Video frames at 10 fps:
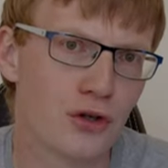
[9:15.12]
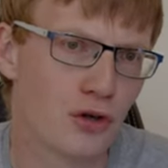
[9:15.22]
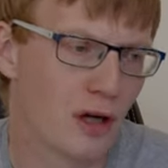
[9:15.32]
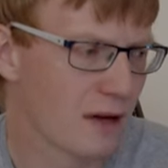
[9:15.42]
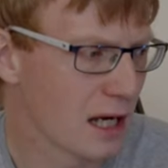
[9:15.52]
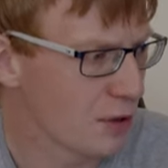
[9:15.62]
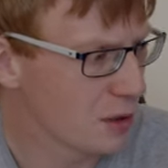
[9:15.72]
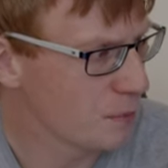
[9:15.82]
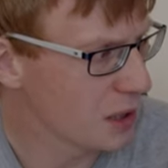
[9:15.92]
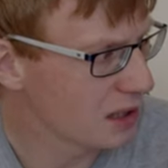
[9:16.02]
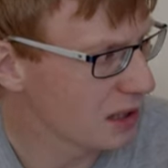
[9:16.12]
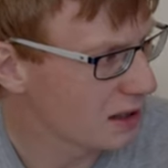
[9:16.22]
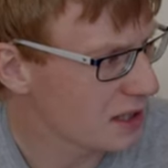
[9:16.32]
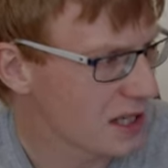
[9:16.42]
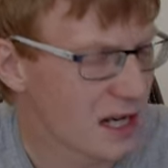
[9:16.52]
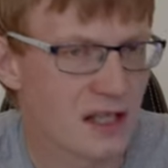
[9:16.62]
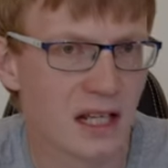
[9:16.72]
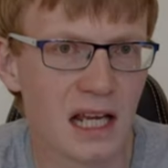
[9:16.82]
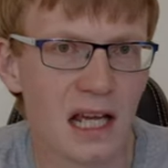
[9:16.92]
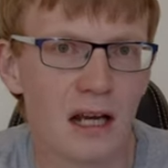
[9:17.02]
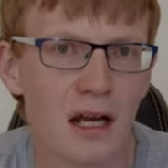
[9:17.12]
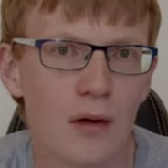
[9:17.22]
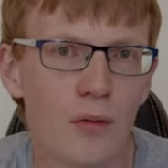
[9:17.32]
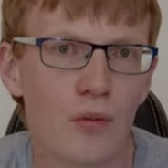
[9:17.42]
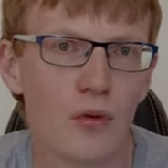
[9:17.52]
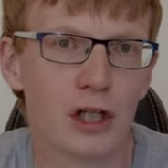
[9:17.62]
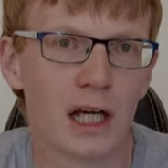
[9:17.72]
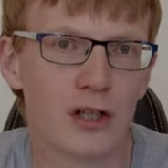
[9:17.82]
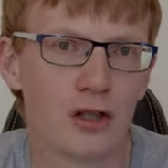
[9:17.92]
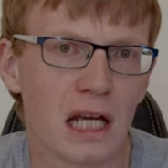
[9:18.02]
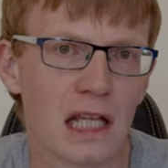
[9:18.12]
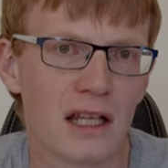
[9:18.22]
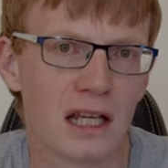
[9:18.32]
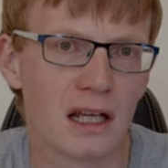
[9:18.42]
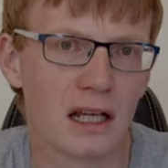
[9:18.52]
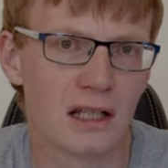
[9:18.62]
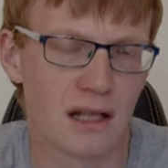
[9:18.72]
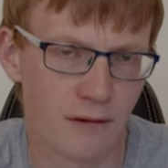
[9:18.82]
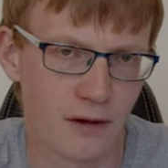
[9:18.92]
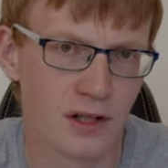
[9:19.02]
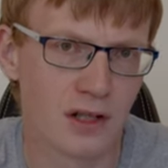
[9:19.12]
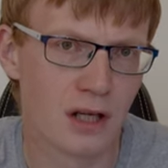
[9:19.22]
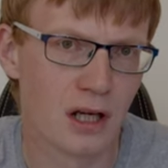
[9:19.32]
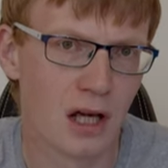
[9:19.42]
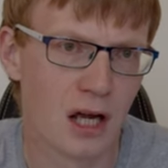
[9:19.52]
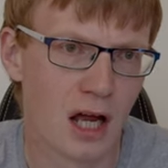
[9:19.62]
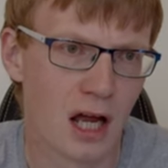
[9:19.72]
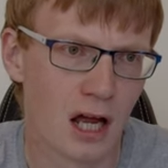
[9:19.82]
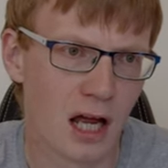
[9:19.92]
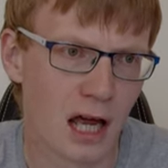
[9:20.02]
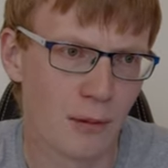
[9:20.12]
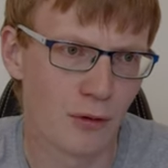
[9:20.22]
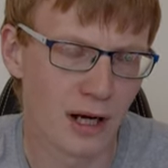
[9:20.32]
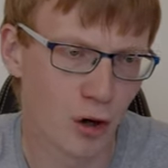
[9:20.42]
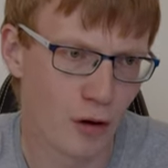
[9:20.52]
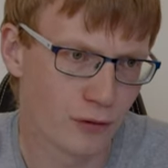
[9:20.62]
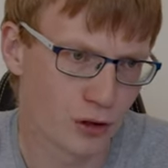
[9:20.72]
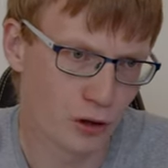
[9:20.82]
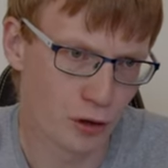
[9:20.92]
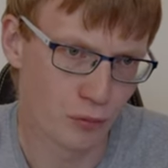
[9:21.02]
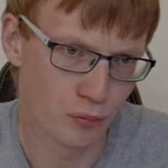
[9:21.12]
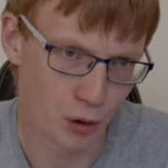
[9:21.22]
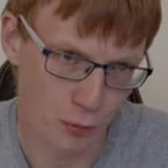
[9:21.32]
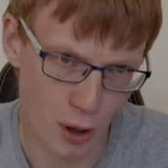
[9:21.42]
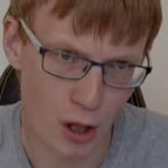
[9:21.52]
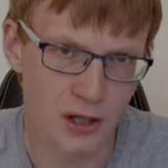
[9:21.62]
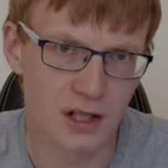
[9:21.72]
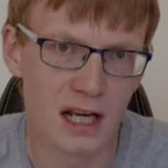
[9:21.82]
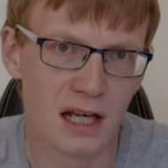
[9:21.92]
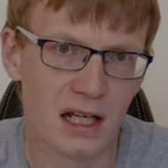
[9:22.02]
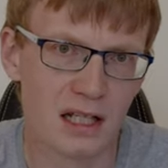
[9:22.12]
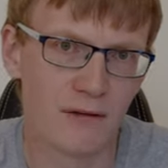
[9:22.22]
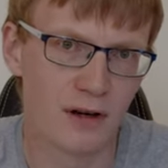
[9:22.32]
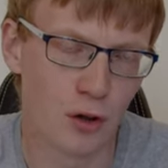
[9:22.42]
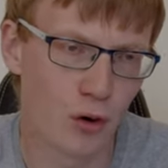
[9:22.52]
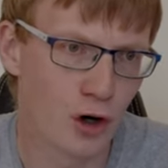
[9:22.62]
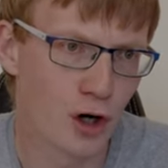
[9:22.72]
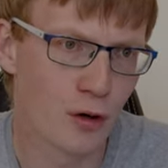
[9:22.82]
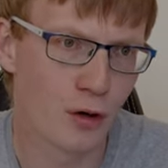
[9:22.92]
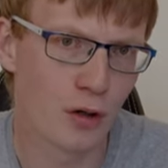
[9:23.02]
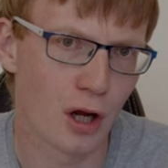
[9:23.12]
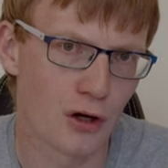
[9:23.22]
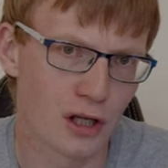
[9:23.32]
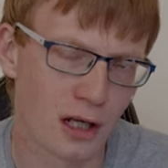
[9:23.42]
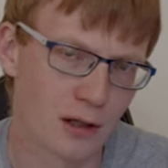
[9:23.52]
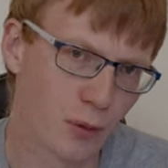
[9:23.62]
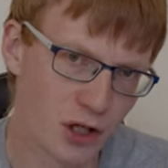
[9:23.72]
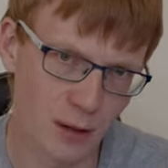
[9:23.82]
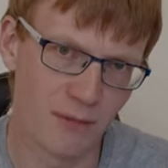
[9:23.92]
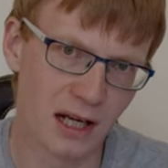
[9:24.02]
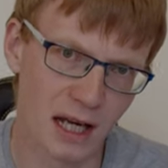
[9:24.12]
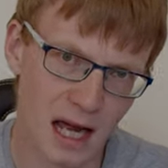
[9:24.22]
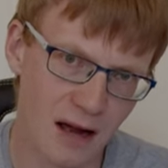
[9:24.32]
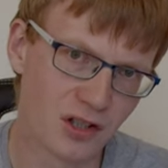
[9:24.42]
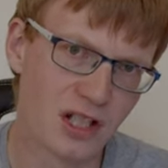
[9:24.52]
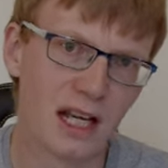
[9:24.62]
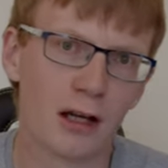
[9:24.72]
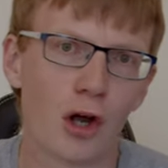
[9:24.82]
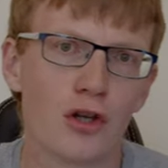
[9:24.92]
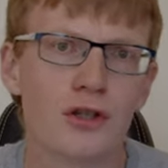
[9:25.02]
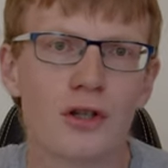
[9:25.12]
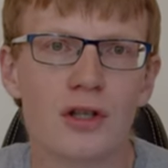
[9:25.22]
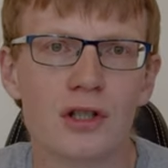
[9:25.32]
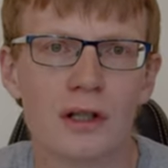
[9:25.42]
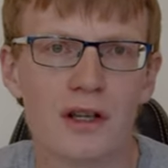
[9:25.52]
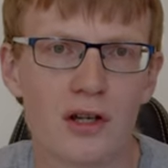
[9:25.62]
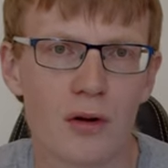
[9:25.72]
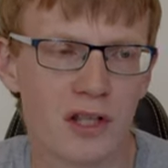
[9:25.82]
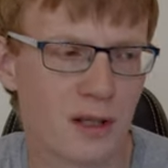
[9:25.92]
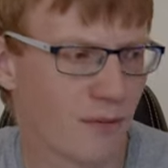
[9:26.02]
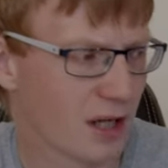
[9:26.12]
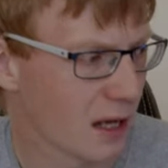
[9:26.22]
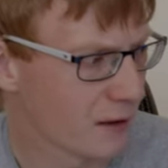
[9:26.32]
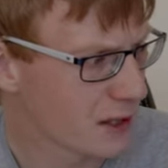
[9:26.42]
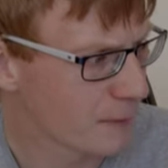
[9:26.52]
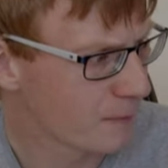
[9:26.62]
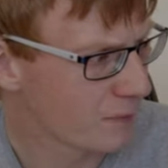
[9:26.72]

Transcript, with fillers: to if I was building in this case again, would I do anything different? Um, quite often you'll put parts in in a different order or you'll put something in and have to take it out to install something else.